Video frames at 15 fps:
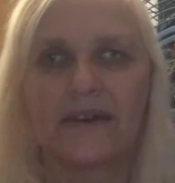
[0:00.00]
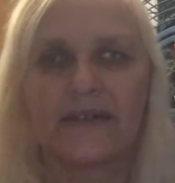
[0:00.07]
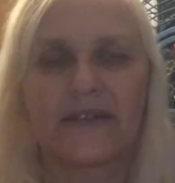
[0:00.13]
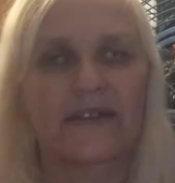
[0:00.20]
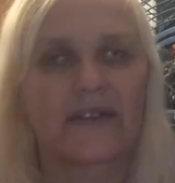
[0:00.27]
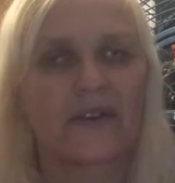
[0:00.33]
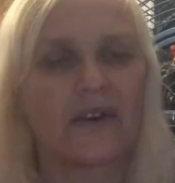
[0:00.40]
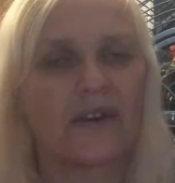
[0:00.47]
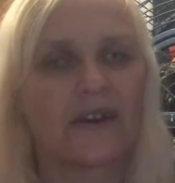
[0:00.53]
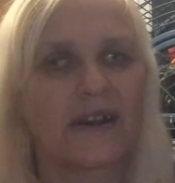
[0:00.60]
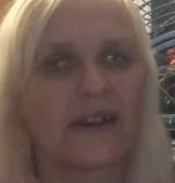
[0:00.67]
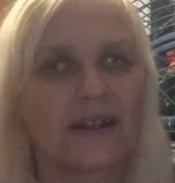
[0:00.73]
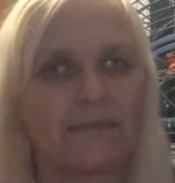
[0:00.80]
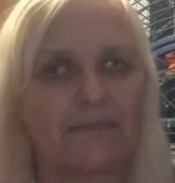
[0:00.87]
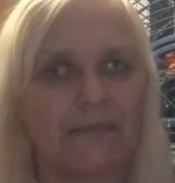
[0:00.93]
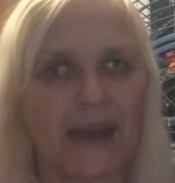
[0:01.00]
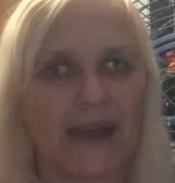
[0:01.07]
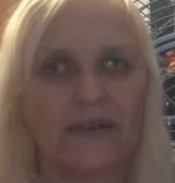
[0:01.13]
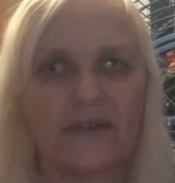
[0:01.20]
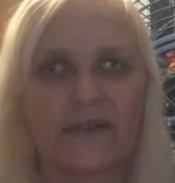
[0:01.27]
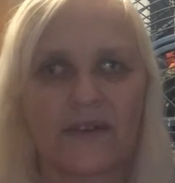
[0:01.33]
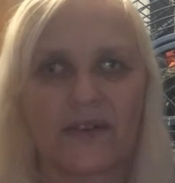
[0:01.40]
that's got little
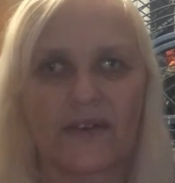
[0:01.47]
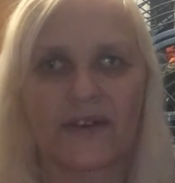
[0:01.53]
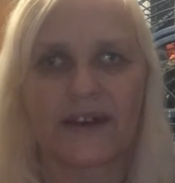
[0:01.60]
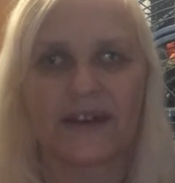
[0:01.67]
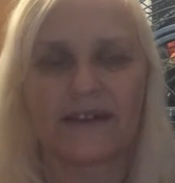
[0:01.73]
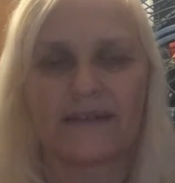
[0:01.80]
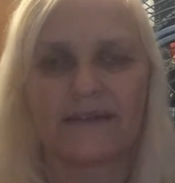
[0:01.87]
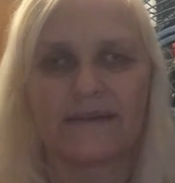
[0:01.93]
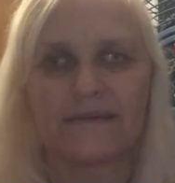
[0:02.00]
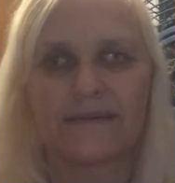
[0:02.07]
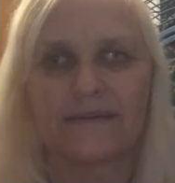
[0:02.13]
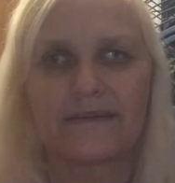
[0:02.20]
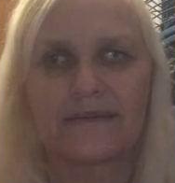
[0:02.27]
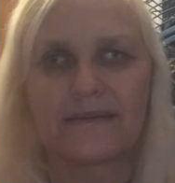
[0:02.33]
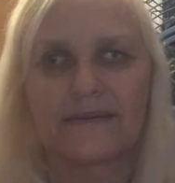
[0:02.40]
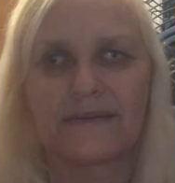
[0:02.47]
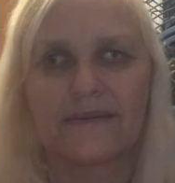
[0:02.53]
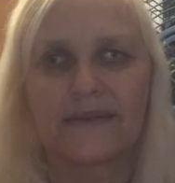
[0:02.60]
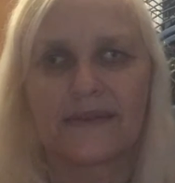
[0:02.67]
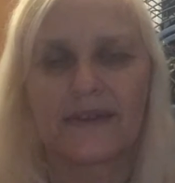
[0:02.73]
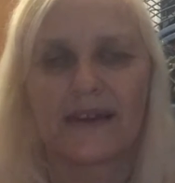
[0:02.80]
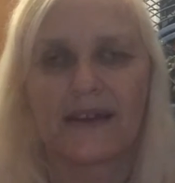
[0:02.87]
bells on it,
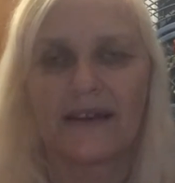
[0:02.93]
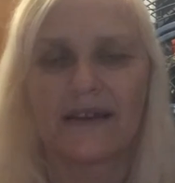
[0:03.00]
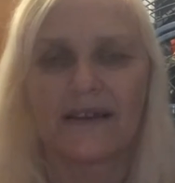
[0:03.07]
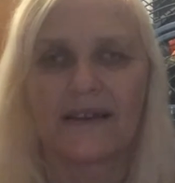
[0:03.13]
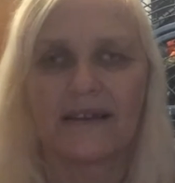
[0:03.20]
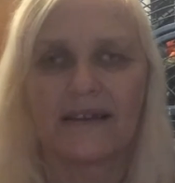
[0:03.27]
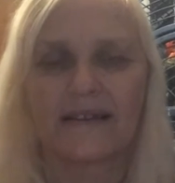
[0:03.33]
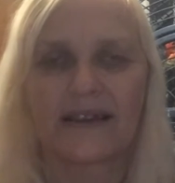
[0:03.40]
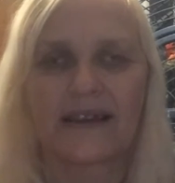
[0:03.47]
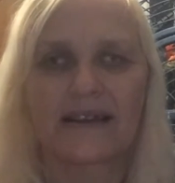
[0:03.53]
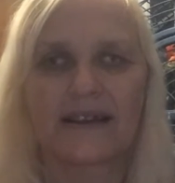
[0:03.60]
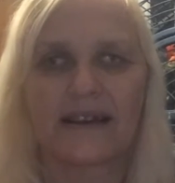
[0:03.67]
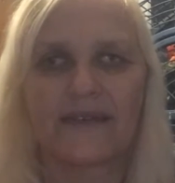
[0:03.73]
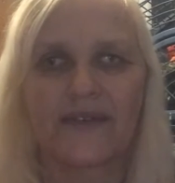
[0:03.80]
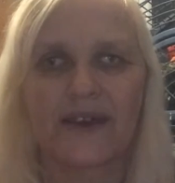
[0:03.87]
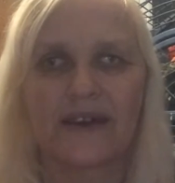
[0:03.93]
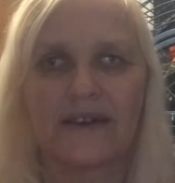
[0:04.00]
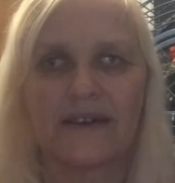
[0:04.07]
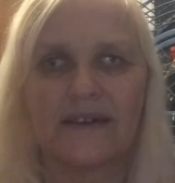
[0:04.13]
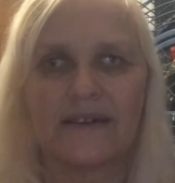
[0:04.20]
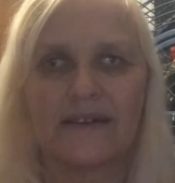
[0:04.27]
said Olivia.